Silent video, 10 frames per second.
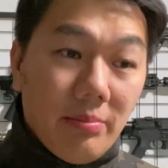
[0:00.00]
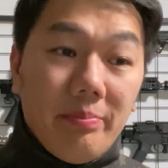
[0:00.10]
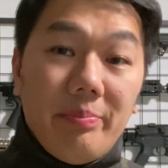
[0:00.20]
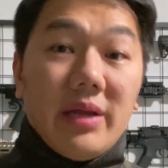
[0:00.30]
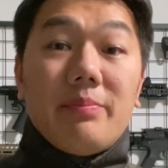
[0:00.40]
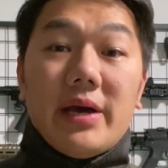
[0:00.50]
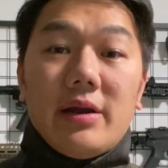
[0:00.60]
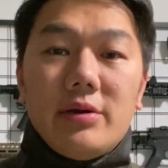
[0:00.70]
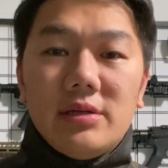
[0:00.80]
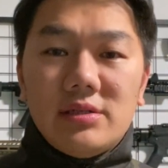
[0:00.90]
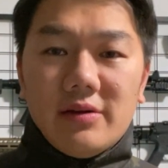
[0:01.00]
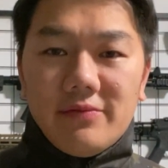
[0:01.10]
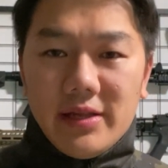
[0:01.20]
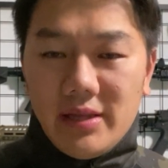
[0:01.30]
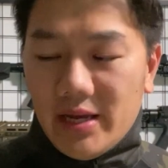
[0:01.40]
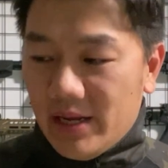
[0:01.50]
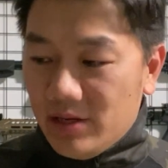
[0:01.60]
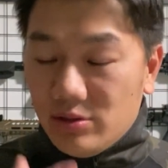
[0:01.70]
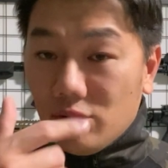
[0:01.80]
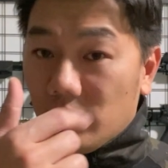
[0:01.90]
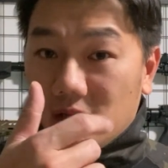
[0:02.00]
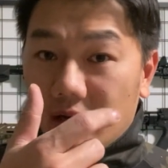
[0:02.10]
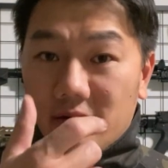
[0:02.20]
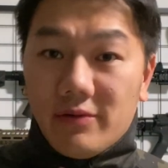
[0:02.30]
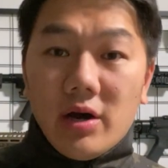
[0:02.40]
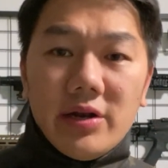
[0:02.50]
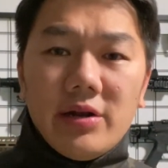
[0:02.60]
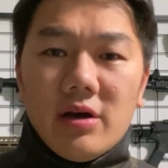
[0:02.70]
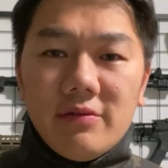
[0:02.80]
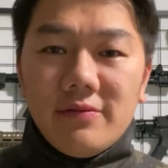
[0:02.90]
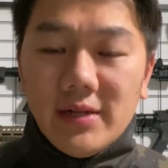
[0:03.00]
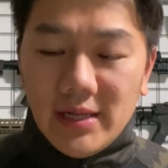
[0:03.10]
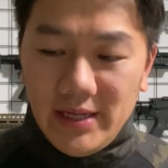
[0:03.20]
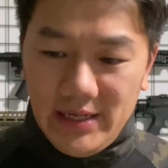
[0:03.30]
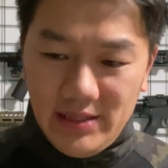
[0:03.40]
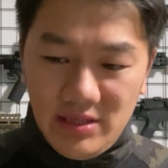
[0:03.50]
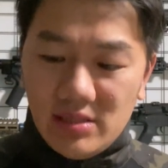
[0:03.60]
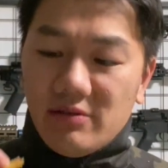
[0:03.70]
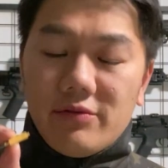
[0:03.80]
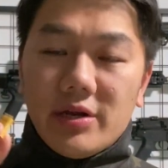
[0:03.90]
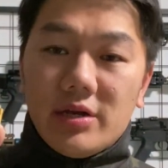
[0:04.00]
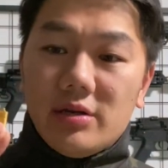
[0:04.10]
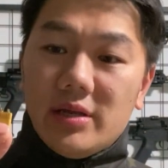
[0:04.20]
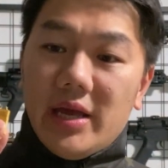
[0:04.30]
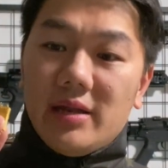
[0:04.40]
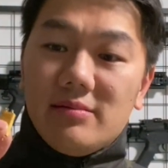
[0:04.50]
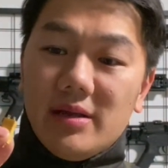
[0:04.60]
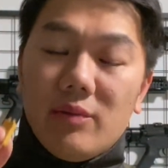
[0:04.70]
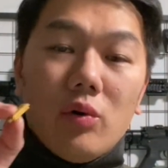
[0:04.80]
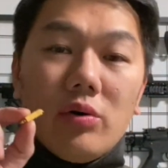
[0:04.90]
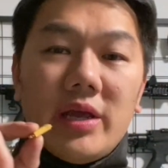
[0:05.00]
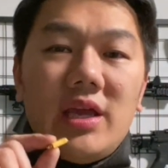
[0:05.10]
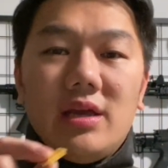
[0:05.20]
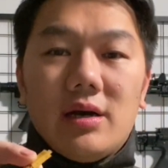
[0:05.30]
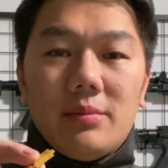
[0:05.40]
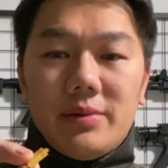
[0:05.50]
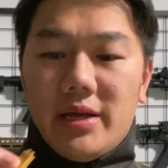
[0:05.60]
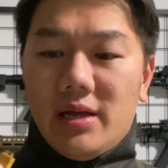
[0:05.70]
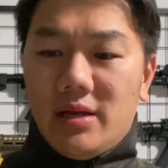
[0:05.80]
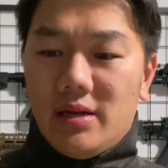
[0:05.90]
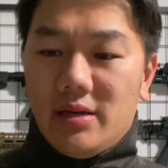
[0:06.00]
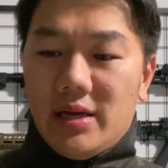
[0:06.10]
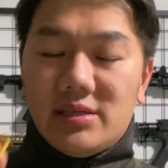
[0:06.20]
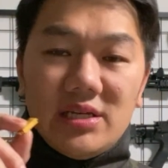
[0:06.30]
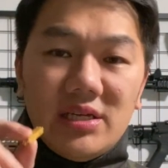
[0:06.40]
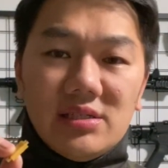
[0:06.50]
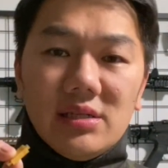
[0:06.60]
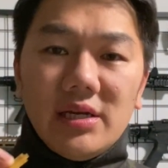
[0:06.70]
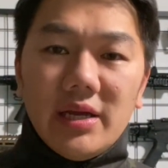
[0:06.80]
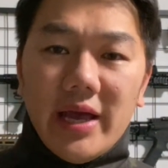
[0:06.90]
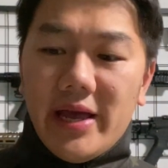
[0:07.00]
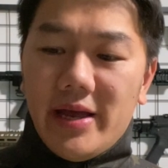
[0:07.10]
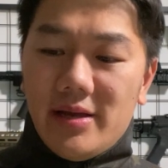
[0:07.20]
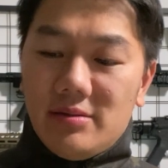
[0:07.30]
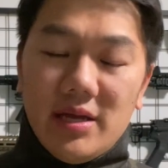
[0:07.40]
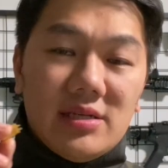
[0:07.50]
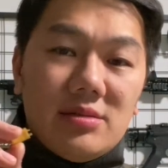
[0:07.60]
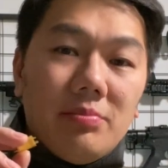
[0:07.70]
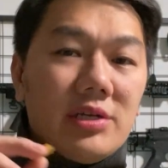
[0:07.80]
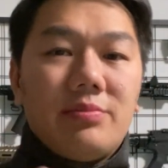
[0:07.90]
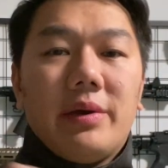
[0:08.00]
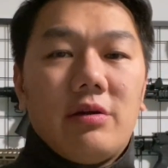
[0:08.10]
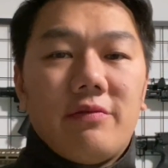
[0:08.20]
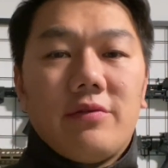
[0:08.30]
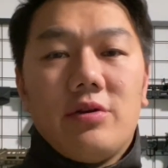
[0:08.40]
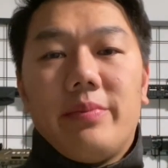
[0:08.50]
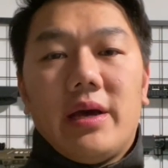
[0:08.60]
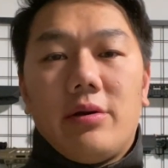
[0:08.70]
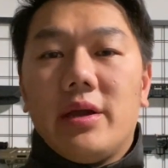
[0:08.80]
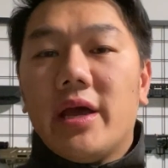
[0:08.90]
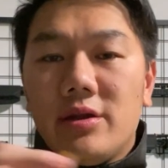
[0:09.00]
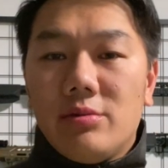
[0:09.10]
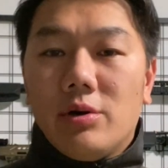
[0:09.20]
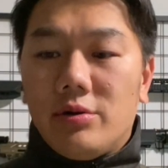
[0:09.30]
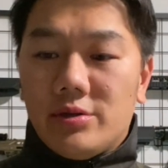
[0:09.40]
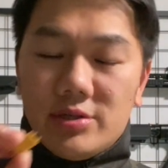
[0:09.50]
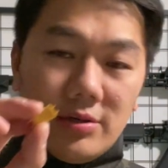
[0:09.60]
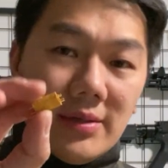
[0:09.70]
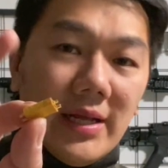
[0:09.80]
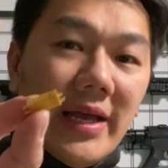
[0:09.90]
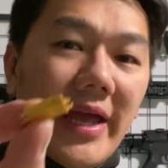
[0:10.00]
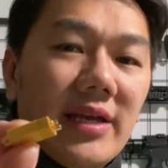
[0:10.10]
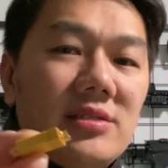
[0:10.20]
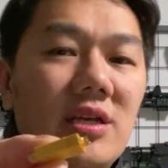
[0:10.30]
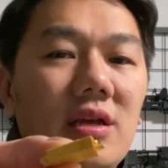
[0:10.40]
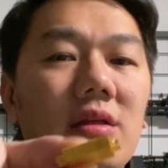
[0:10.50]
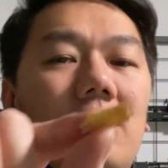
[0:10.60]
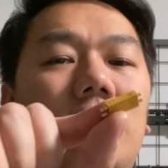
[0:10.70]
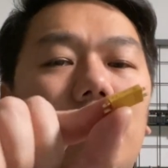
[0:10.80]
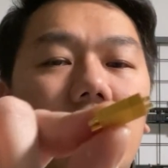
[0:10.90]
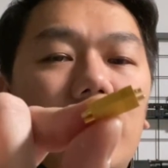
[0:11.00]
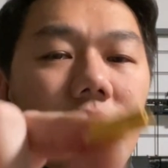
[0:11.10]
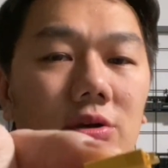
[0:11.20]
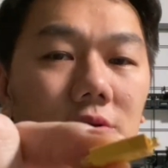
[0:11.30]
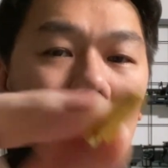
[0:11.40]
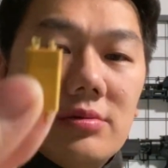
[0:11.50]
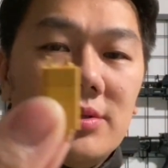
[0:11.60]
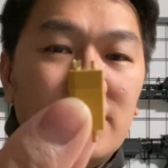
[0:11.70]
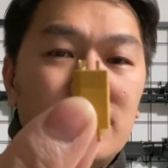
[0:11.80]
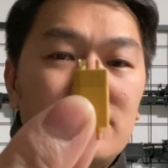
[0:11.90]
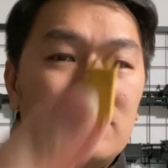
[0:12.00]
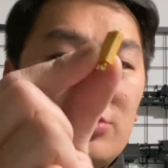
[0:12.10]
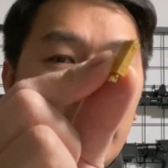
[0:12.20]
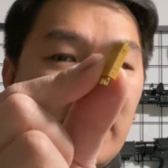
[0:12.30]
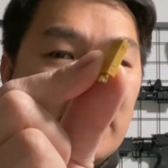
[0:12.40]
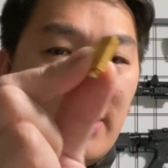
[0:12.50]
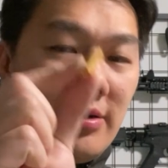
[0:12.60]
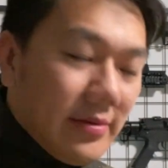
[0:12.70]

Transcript: big battery and stuff like that, and you do a lot of on and off. These are very good. It won't heat up as easily, and it's much better for your battery and your motor. So XT30U, try these out.